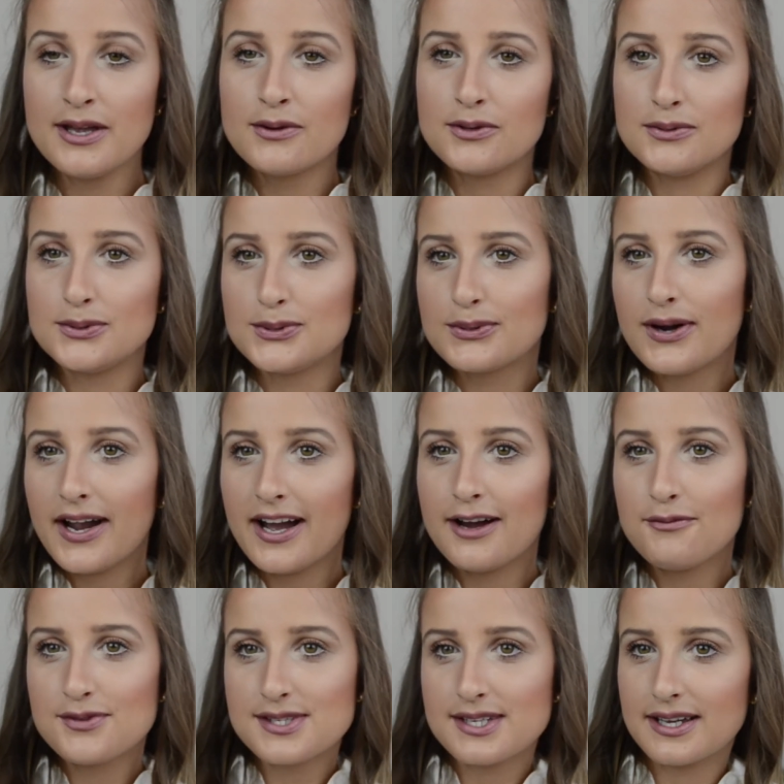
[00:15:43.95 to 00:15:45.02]
we would do
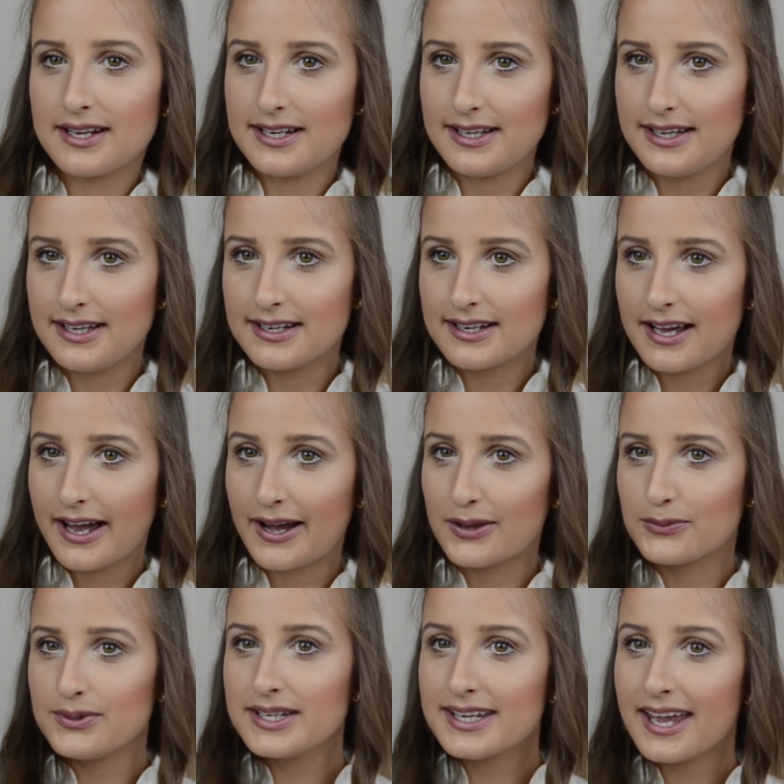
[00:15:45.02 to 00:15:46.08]
crafts and eat Halloween